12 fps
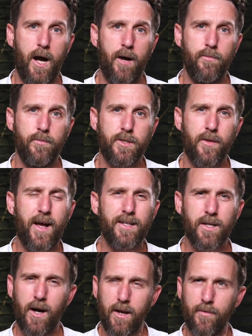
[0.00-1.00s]
Um, so
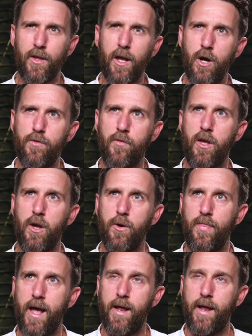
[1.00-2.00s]
that's kind of the overview.
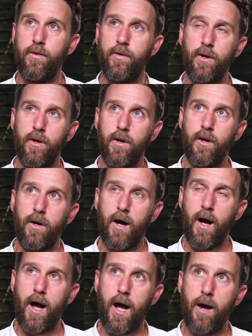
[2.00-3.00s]
And then,
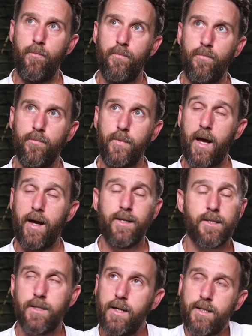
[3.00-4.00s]
um, yeah,
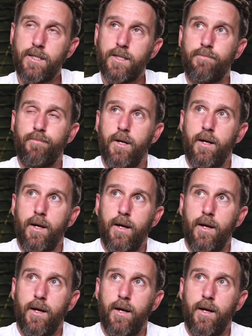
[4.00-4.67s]
it's, it's